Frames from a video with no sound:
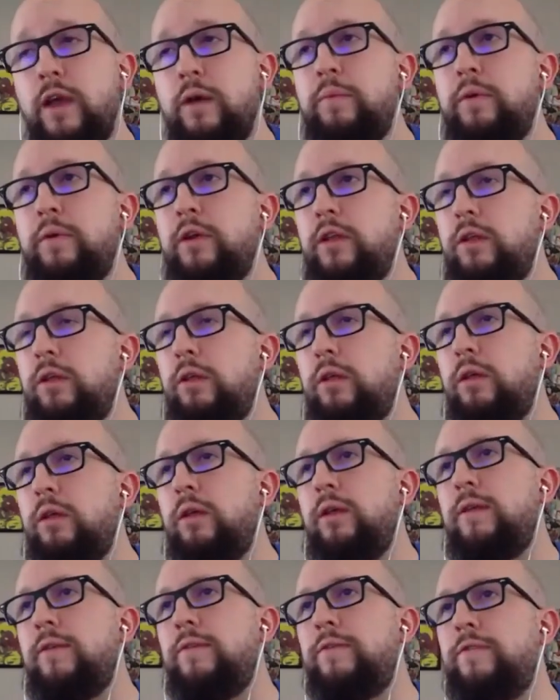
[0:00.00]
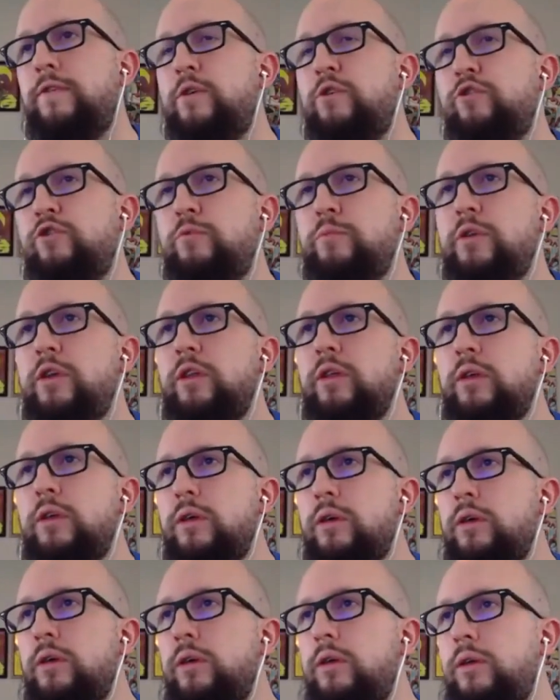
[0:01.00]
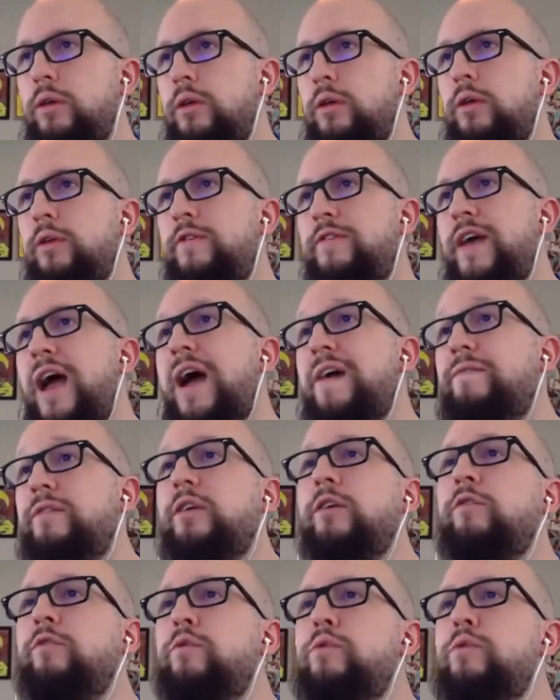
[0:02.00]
yeah, but his social media savvy is